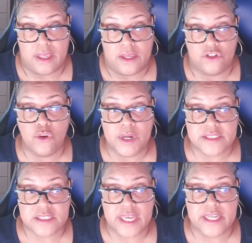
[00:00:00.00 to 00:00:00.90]

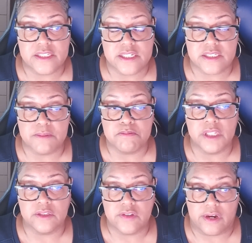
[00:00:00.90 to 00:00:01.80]
U.S. scientists and
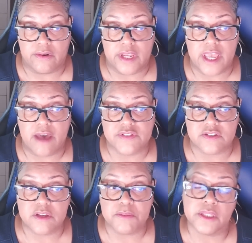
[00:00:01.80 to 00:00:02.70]
military have
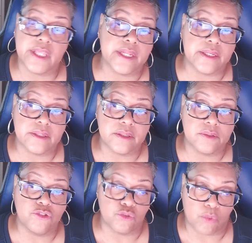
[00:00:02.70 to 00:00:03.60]
simulated
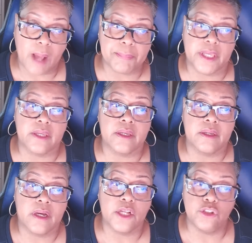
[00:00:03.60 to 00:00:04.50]
dropping a